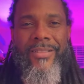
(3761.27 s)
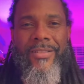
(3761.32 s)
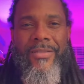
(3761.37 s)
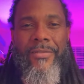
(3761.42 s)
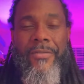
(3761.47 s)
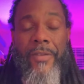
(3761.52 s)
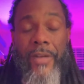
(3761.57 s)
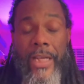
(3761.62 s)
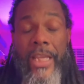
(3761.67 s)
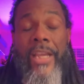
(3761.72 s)

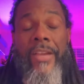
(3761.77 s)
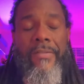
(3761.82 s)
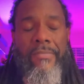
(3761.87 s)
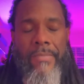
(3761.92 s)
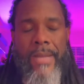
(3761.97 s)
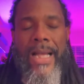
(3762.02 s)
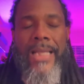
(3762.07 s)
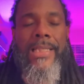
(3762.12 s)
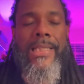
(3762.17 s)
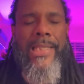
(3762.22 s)
Forgive
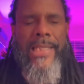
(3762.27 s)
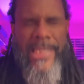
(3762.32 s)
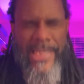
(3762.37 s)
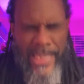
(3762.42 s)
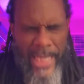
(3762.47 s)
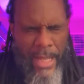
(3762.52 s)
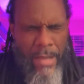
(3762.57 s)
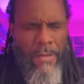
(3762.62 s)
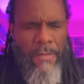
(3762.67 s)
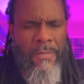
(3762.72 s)

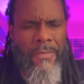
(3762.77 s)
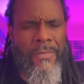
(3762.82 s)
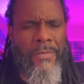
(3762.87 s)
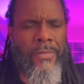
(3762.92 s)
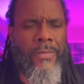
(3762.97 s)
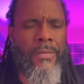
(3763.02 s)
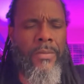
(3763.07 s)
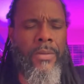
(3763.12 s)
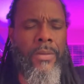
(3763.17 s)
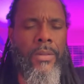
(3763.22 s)

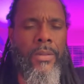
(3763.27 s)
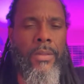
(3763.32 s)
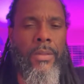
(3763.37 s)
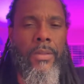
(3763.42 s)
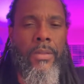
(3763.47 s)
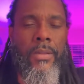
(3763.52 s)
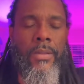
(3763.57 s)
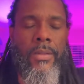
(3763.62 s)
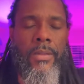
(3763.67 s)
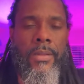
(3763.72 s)
myself
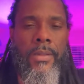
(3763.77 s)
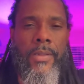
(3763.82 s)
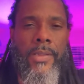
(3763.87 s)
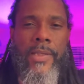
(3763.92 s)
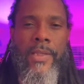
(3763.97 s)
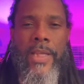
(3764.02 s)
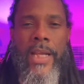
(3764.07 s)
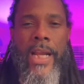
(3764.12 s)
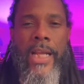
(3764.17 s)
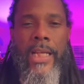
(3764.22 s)

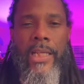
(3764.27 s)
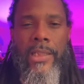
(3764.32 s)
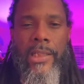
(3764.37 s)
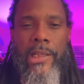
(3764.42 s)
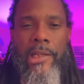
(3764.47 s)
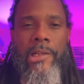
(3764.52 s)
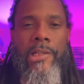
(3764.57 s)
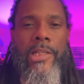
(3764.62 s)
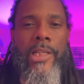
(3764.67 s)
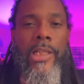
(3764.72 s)
so that I can
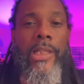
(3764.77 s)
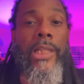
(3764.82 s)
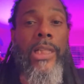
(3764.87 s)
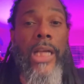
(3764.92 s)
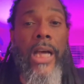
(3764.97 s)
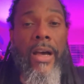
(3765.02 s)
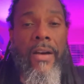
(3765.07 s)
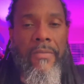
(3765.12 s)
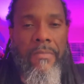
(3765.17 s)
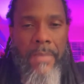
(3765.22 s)
learn to
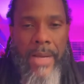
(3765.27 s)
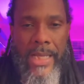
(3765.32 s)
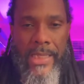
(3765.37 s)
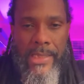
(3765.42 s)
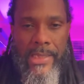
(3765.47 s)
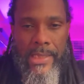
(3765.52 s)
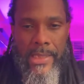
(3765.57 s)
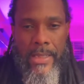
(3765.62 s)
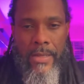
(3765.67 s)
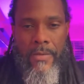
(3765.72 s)
love
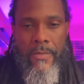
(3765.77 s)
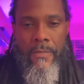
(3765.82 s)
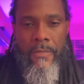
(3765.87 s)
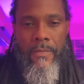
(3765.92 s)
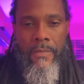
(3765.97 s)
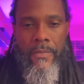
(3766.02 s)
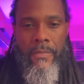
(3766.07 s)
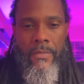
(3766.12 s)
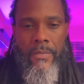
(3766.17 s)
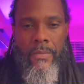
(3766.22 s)

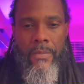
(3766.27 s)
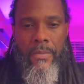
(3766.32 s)
myself.